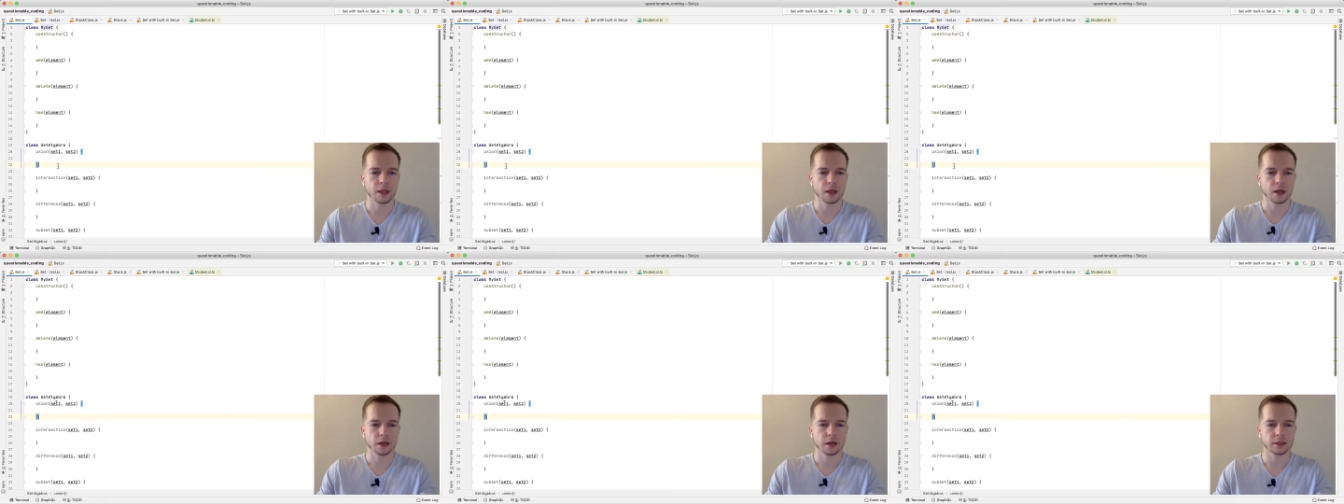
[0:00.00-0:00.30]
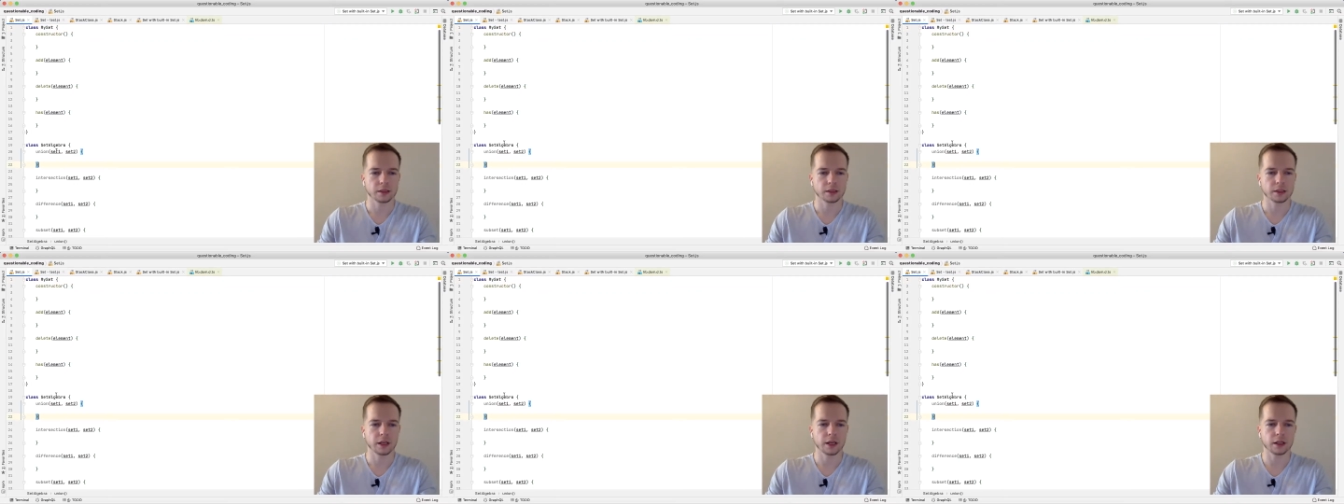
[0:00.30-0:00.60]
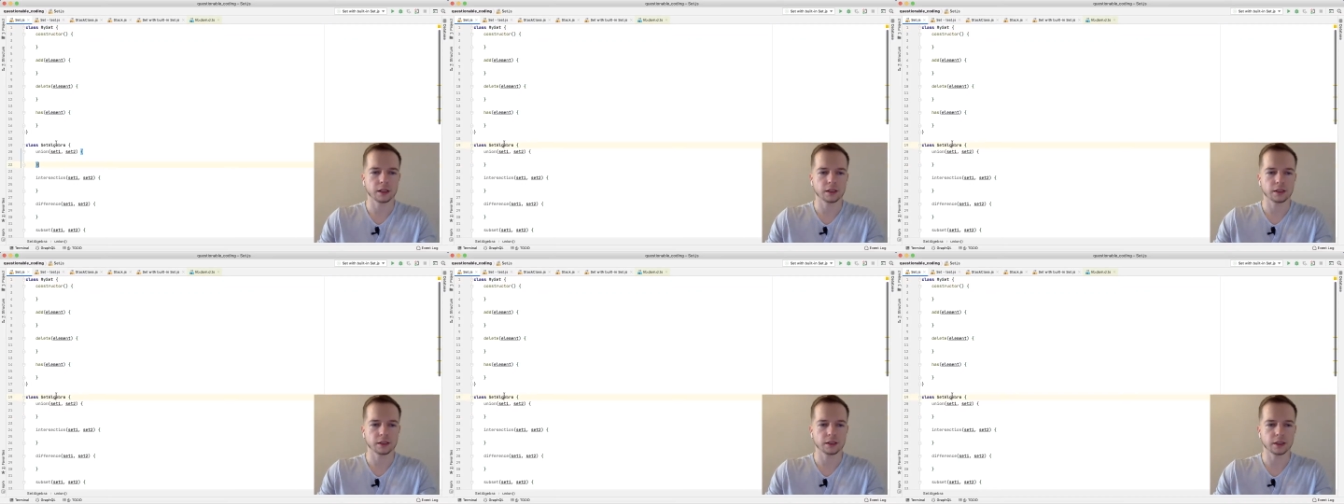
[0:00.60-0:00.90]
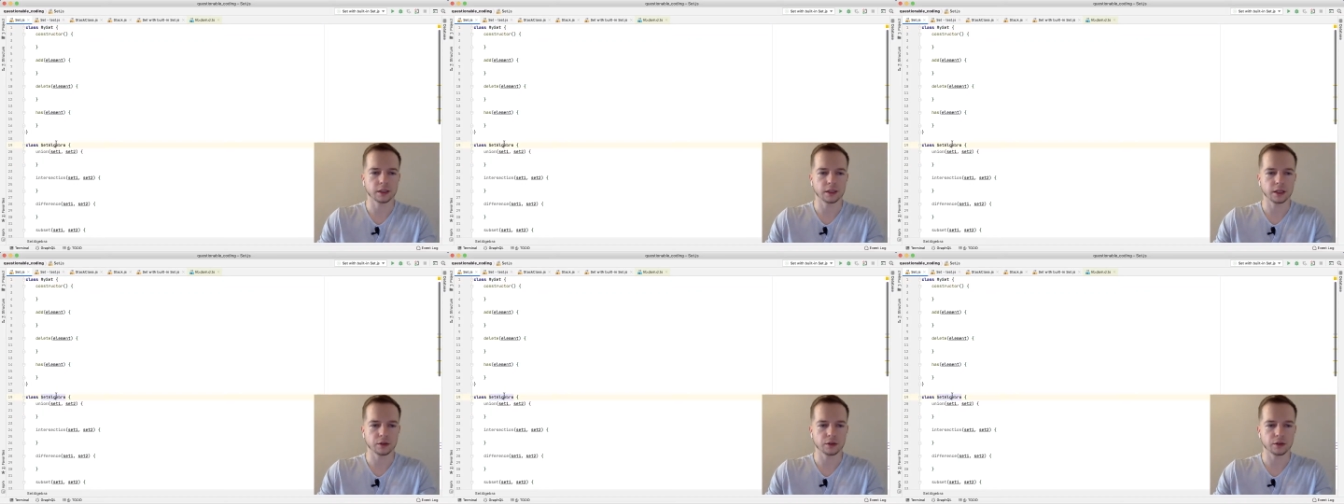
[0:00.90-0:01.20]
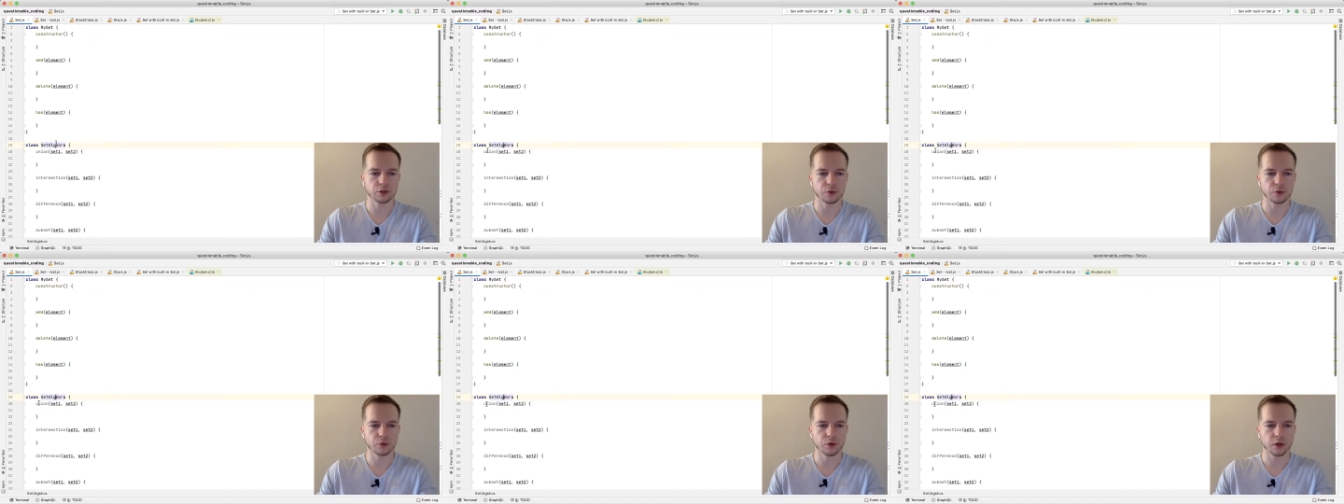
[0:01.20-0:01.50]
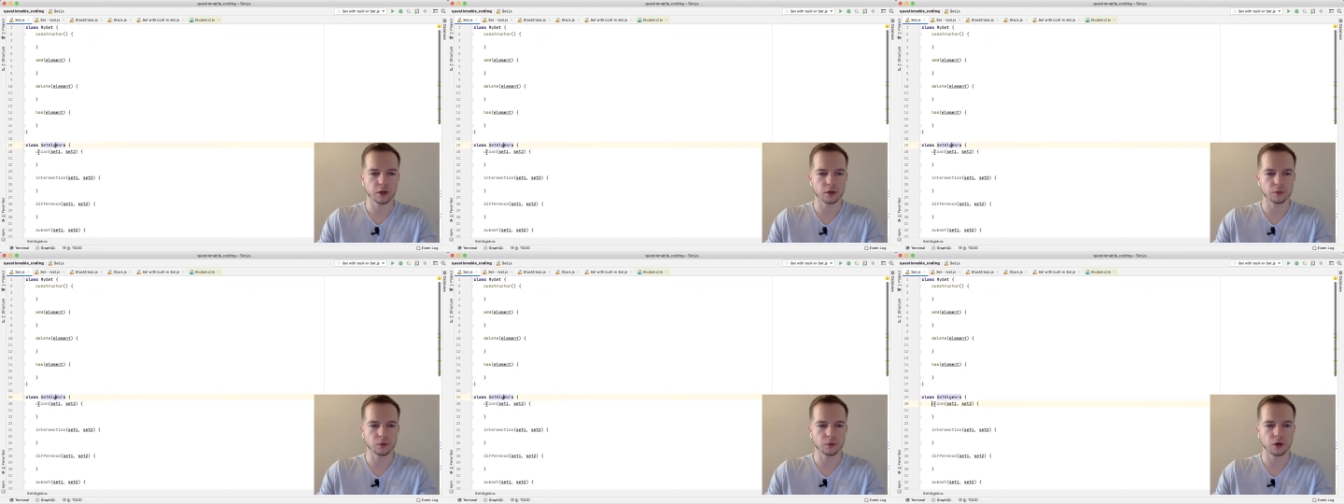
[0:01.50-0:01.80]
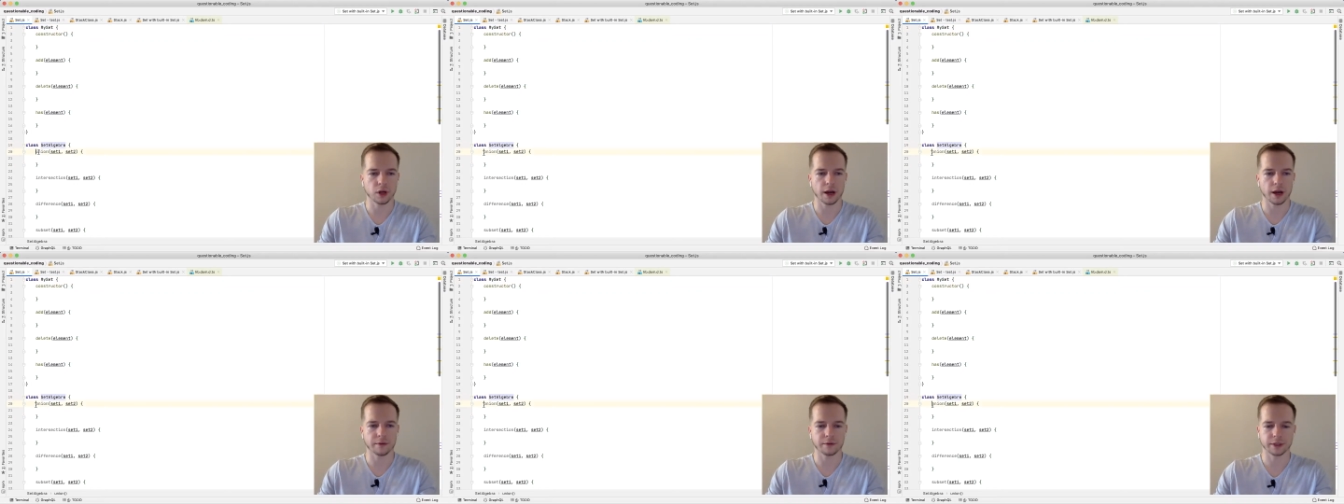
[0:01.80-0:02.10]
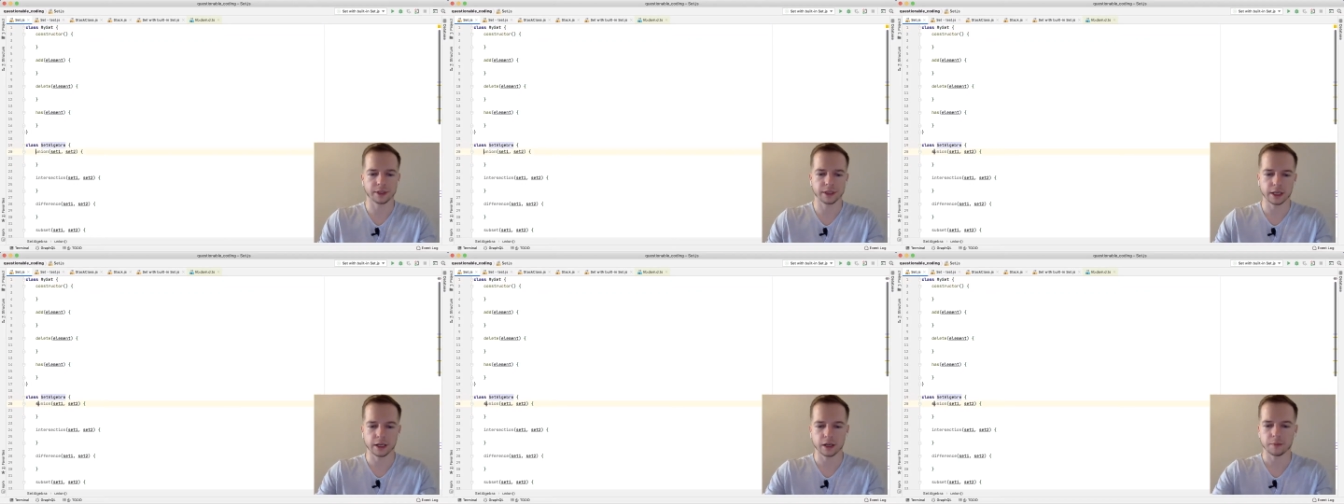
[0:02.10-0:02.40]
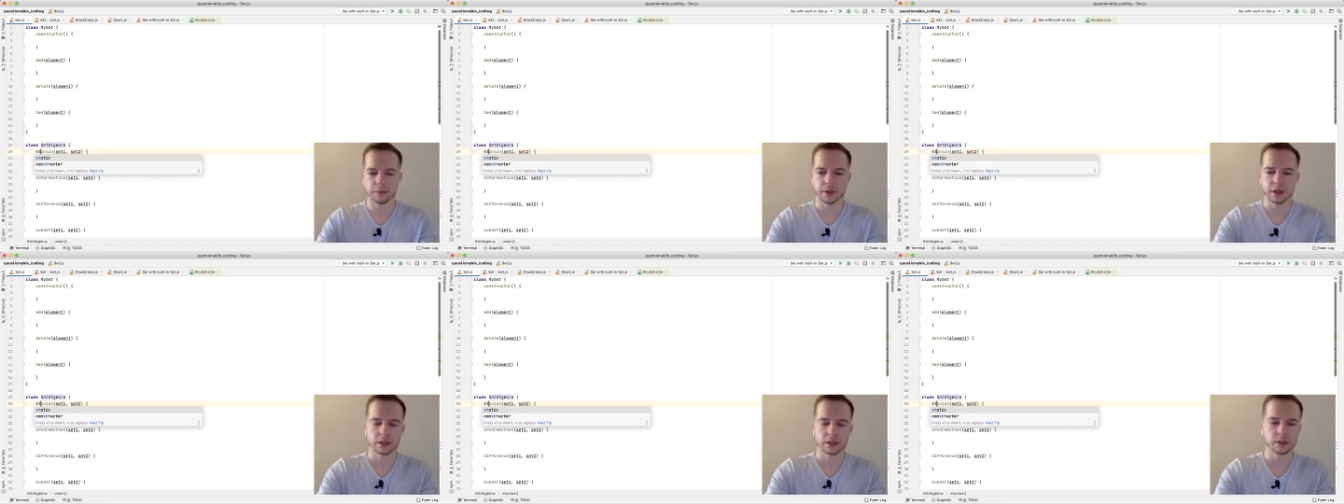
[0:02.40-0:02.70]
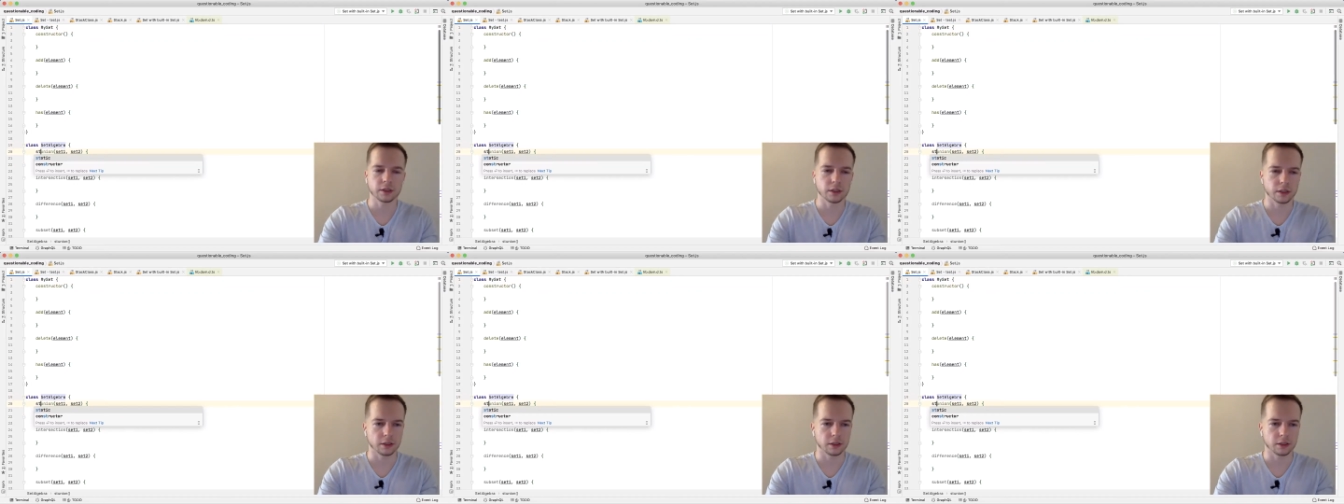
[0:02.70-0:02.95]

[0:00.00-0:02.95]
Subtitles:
Instead, setAlgebra will have static methods.